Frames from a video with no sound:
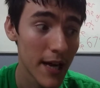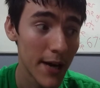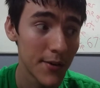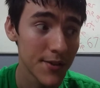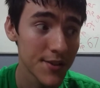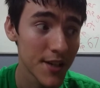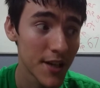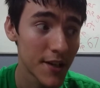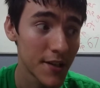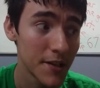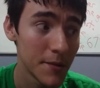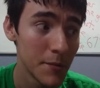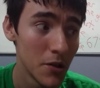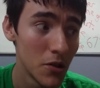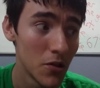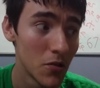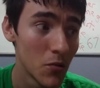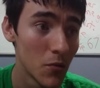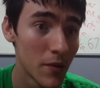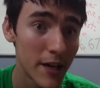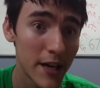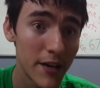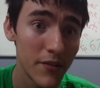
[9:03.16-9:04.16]
Kawasaki
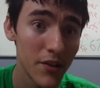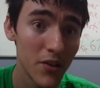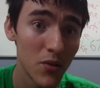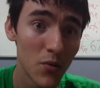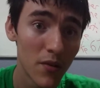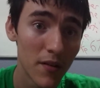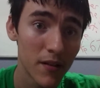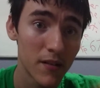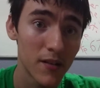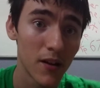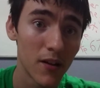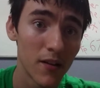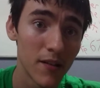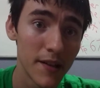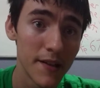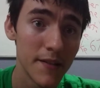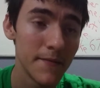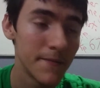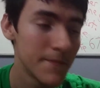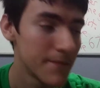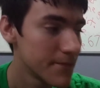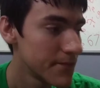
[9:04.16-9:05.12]
Mule, whatever you want to call it.